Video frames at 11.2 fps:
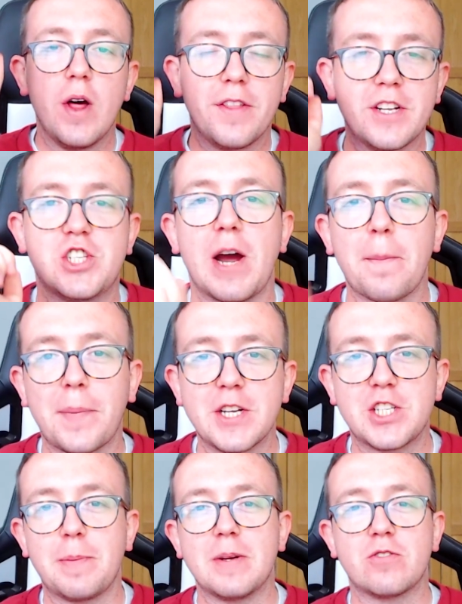the
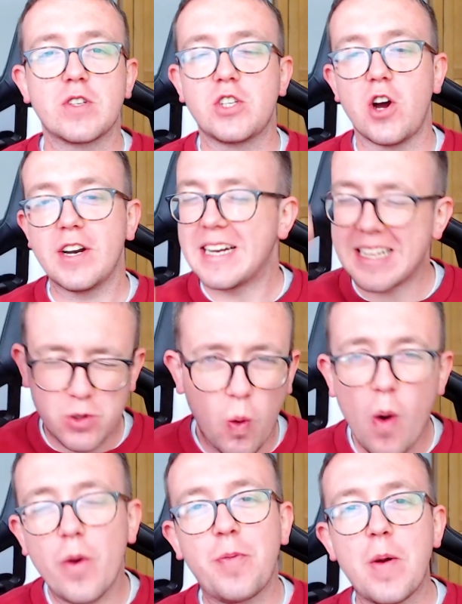Championship is returning. It's what
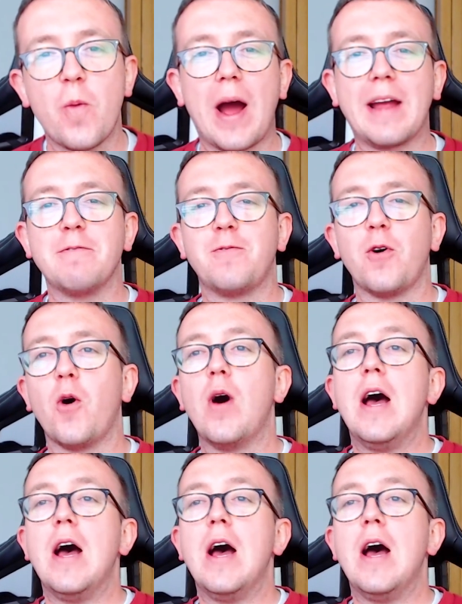we've been waiting for.